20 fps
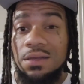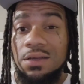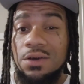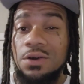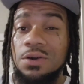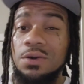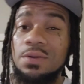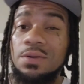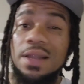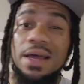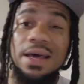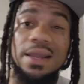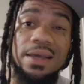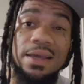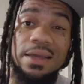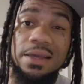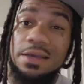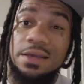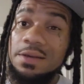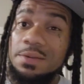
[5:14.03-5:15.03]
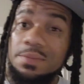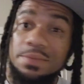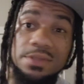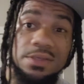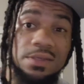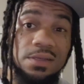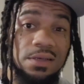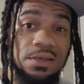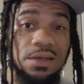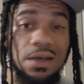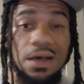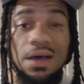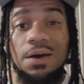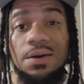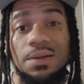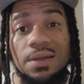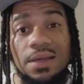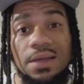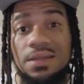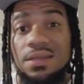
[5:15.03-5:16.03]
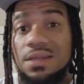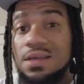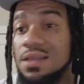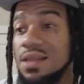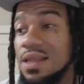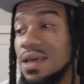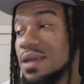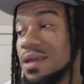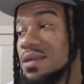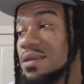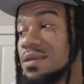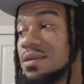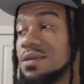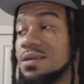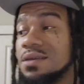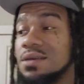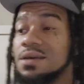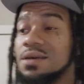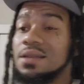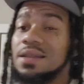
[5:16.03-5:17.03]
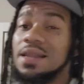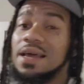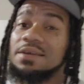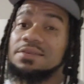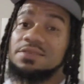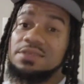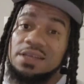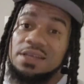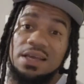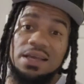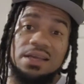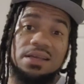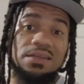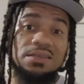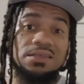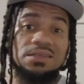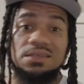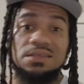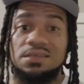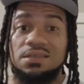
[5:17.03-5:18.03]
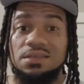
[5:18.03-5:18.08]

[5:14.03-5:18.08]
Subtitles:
A whole lot of M's. All that done. Like, her life change